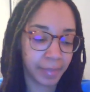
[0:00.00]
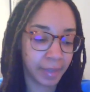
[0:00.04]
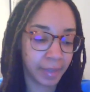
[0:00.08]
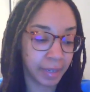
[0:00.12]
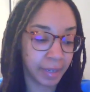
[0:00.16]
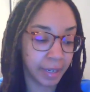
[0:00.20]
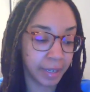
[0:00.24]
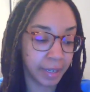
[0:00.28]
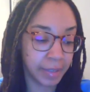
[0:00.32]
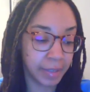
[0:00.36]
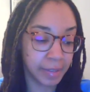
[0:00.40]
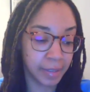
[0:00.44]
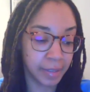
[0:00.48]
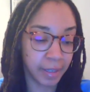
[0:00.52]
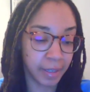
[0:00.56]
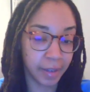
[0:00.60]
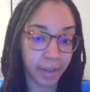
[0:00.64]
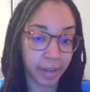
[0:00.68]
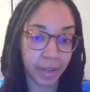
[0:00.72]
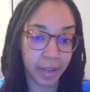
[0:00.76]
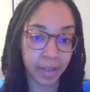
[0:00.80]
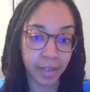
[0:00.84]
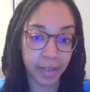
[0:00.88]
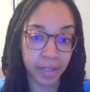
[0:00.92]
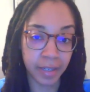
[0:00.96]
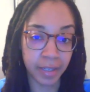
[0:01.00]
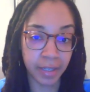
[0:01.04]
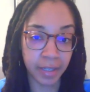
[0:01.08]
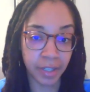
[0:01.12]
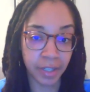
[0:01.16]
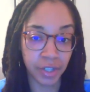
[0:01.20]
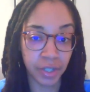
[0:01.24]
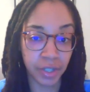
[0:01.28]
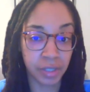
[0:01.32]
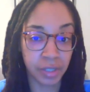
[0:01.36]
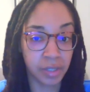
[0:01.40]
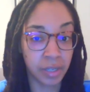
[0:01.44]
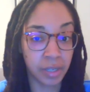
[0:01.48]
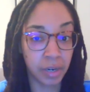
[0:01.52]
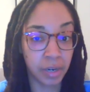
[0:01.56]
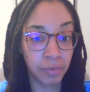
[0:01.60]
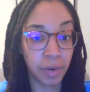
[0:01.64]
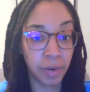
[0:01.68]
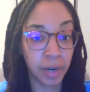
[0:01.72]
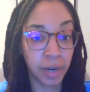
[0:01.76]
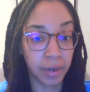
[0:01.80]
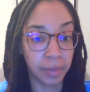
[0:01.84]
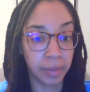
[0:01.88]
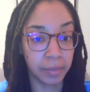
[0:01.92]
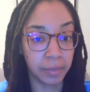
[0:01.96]
and he said he's just not
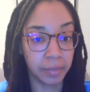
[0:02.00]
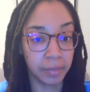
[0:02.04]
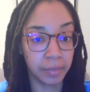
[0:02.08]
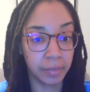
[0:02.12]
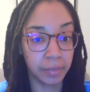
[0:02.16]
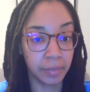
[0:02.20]
ready.